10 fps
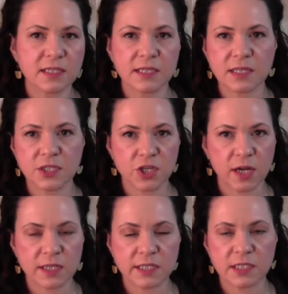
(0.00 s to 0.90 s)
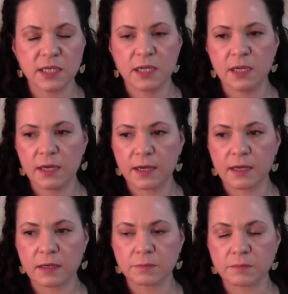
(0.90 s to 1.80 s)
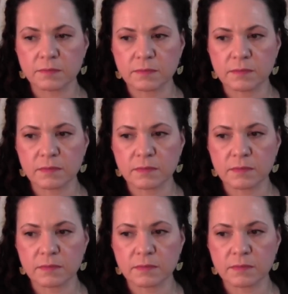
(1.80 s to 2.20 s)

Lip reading: lots and lots of chocolate. They